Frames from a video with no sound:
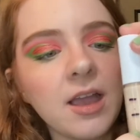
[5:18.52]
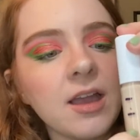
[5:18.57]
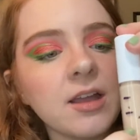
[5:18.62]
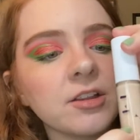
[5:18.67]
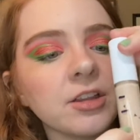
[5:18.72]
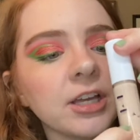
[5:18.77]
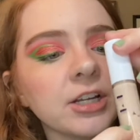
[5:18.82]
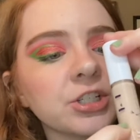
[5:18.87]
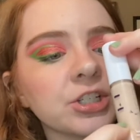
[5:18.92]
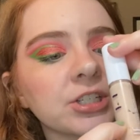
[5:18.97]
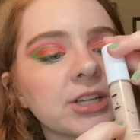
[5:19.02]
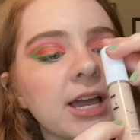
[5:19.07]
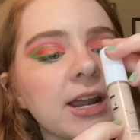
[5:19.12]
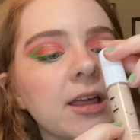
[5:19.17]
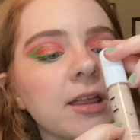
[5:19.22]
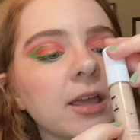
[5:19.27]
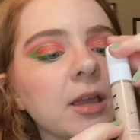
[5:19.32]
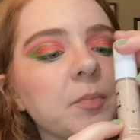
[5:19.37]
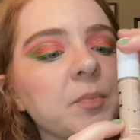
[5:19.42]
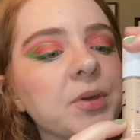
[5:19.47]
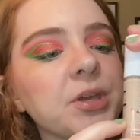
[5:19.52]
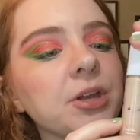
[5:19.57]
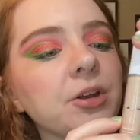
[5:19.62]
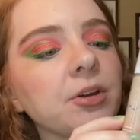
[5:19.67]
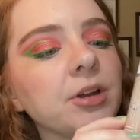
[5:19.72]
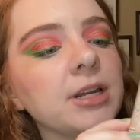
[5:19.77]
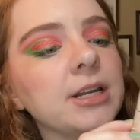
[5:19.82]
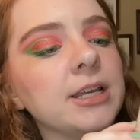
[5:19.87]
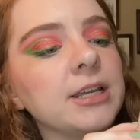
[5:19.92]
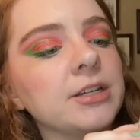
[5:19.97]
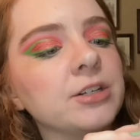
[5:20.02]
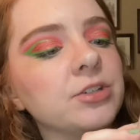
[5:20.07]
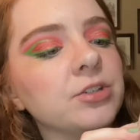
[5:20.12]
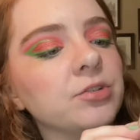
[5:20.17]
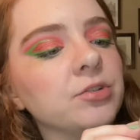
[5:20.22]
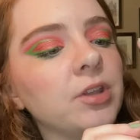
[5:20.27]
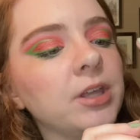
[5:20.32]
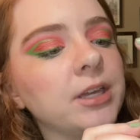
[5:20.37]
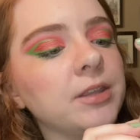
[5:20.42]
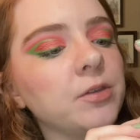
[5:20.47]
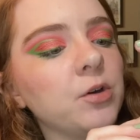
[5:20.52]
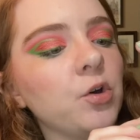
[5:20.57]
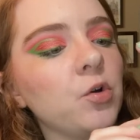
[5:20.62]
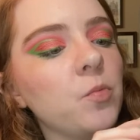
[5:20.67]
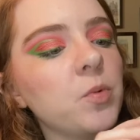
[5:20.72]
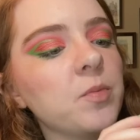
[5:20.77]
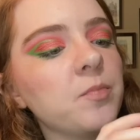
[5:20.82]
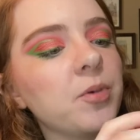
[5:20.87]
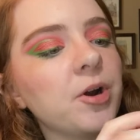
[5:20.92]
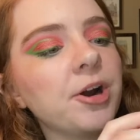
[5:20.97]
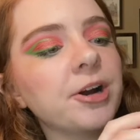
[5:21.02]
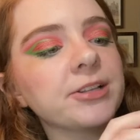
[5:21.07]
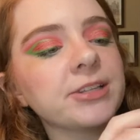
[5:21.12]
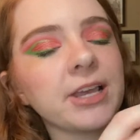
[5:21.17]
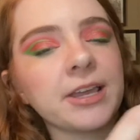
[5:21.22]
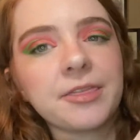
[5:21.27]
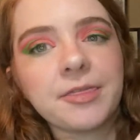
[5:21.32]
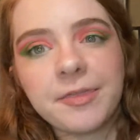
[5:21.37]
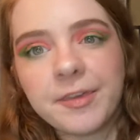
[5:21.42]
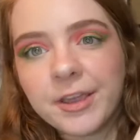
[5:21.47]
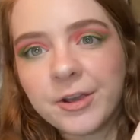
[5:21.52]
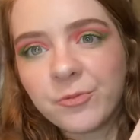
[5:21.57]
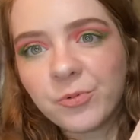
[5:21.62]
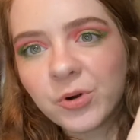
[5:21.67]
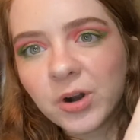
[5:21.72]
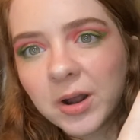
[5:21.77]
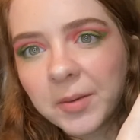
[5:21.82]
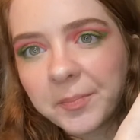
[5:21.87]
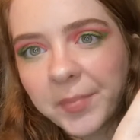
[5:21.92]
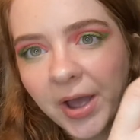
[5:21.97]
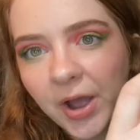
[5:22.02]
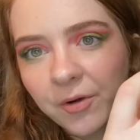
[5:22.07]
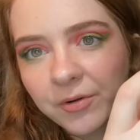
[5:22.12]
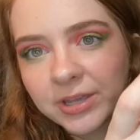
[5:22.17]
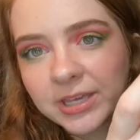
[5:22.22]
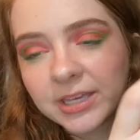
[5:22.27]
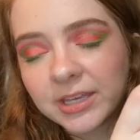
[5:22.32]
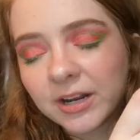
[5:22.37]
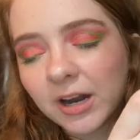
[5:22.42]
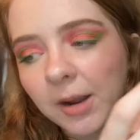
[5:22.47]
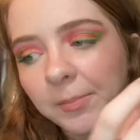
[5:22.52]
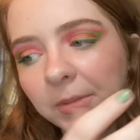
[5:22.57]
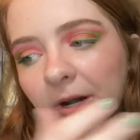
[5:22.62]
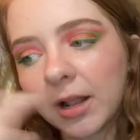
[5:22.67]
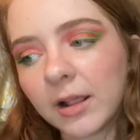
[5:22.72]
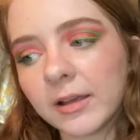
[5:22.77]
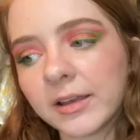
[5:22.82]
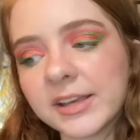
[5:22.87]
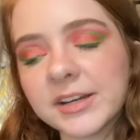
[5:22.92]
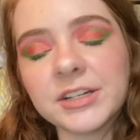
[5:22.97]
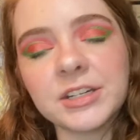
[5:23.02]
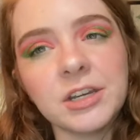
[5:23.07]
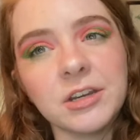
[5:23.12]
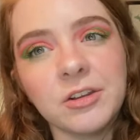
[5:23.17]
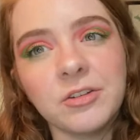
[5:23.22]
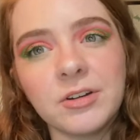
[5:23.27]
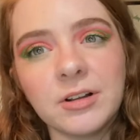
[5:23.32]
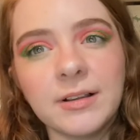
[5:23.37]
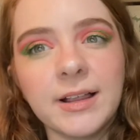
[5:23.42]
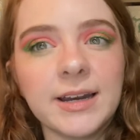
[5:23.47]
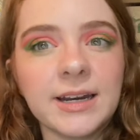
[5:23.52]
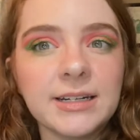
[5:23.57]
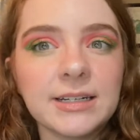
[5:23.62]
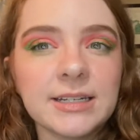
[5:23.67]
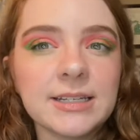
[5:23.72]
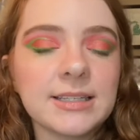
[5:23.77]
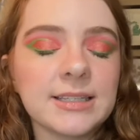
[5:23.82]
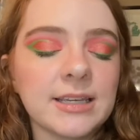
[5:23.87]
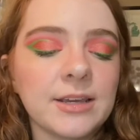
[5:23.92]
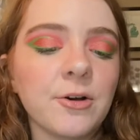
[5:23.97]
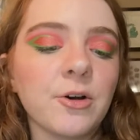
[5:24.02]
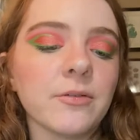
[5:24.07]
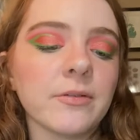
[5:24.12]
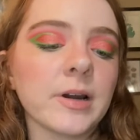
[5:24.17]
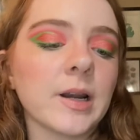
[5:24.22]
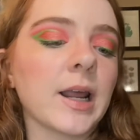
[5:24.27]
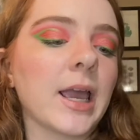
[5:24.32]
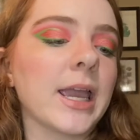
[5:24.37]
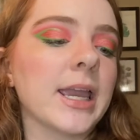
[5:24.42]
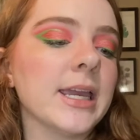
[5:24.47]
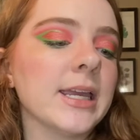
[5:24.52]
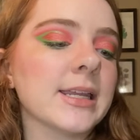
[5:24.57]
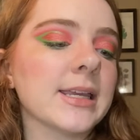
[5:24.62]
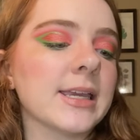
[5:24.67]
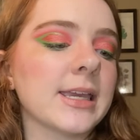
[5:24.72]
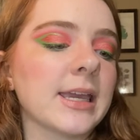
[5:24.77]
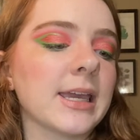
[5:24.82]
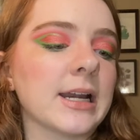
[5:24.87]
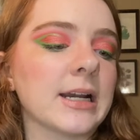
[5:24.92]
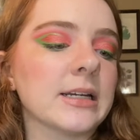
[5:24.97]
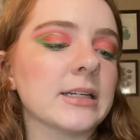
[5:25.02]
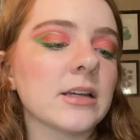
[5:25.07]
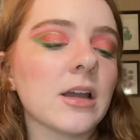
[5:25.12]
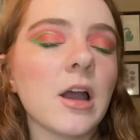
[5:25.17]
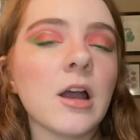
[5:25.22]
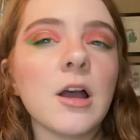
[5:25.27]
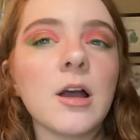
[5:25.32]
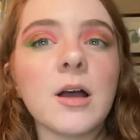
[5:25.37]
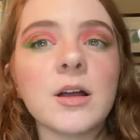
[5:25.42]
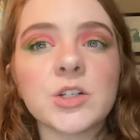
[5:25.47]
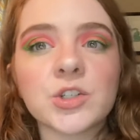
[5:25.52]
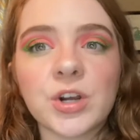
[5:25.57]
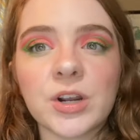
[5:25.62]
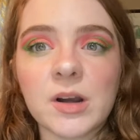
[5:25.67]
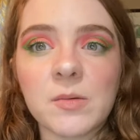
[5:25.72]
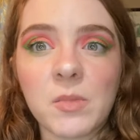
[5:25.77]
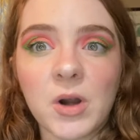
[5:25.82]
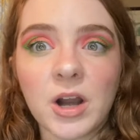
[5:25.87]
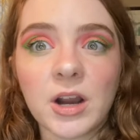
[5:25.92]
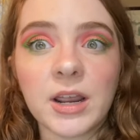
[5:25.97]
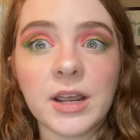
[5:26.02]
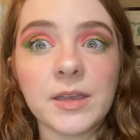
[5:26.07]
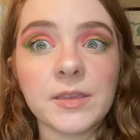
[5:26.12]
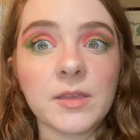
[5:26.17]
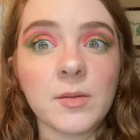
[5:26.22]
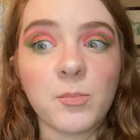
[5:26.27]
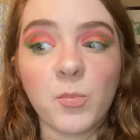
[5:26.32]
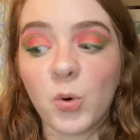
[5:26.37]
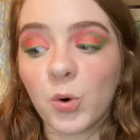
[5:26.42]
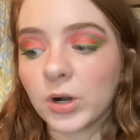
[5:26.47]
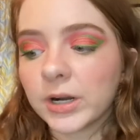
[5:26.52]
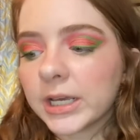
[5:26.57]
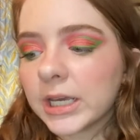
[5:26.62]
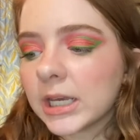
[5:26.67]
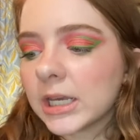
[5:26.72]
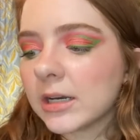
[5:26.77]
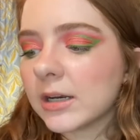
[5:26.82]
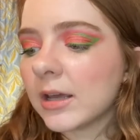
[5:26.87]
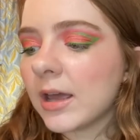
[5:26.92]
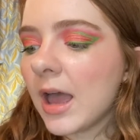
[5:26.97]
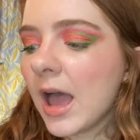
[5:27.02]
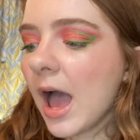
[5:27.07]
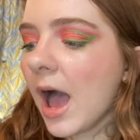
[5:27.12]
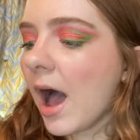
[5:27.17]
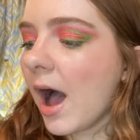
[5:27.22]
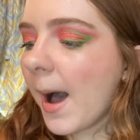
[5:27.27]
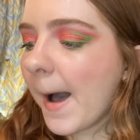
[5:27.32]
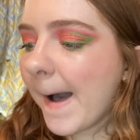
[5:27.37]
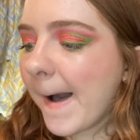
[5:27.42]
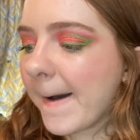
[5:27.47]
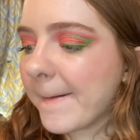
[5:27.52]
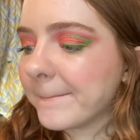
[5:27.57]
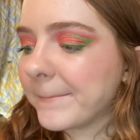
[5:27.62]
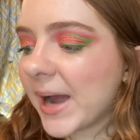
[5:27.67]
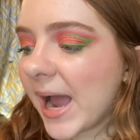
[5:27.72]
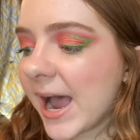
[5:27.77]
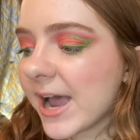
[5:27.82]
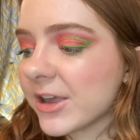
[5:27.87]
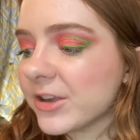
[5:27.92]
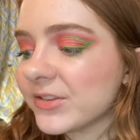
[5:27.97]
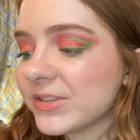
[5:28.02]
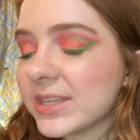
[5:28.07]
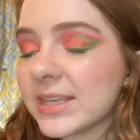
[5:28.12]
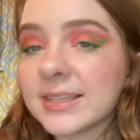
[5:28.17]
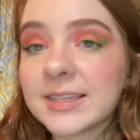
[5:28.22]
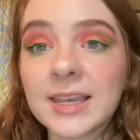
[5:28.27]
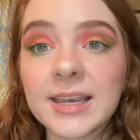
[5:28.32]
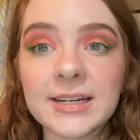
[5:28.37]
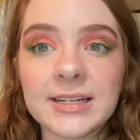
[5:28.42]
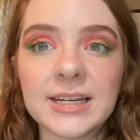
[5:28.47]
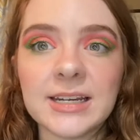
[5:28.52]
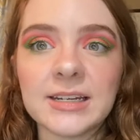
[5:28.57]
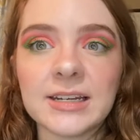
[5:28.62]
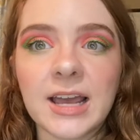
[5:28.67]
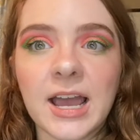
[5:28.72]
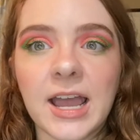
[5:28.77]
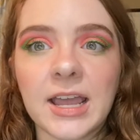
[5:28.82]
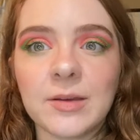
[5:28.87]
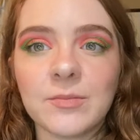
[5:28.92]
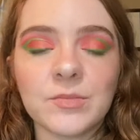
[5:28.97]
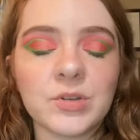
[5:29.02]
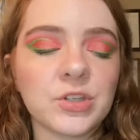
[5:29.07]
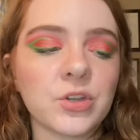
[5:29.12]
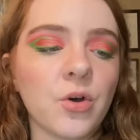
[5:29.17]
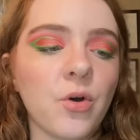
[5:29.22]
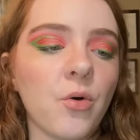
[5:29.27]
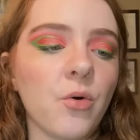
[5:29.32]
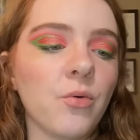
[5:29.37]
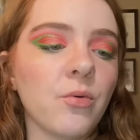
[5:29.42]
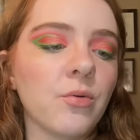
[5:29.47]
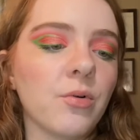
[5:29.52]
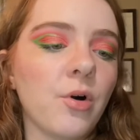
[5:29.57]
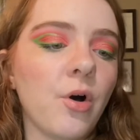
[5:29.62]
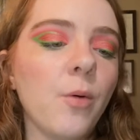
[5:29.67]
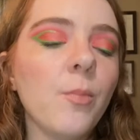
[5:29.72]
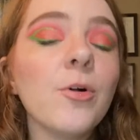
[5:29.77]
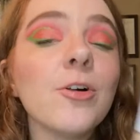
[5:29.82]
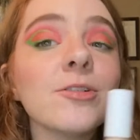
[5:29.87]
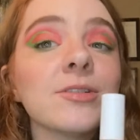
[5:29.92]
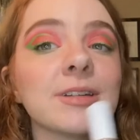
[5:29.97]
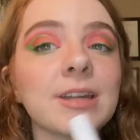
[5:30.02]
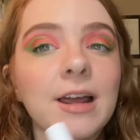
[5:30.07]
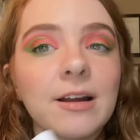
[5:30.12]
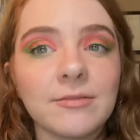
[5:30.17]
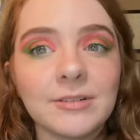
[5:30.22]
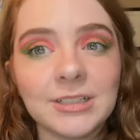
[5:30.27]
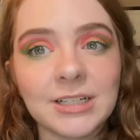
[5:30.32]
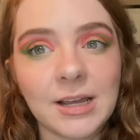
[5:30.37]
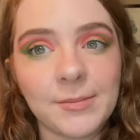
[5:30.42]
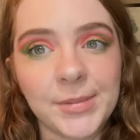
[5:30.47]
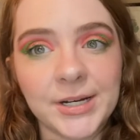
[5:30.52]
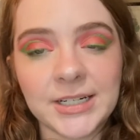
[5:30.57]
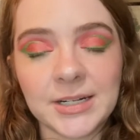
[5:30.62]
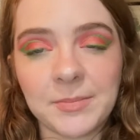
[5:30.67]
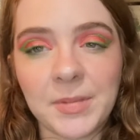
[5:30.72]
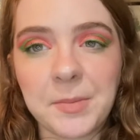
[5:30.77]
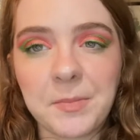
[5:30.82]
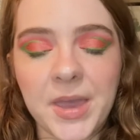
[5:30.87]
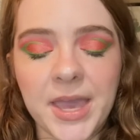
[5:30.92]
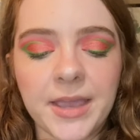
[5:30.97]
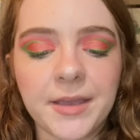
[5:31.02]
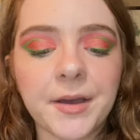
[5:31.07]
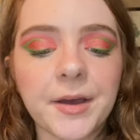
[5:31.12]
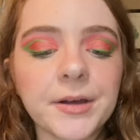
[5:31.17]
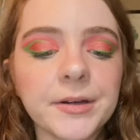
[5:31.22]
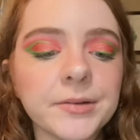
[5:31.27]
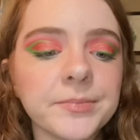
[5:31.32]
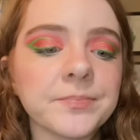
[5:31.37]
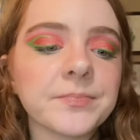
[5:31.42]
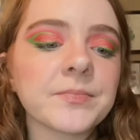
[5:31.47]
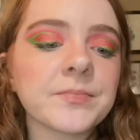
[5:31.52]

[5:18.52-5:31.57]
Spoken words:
Like just kind of like peering into like the open parts. I think we're about here. I'm gonna continue to let it to sit overnight and try to mark it in the morning. But I used this 18 times, so almost every time I did my makeup.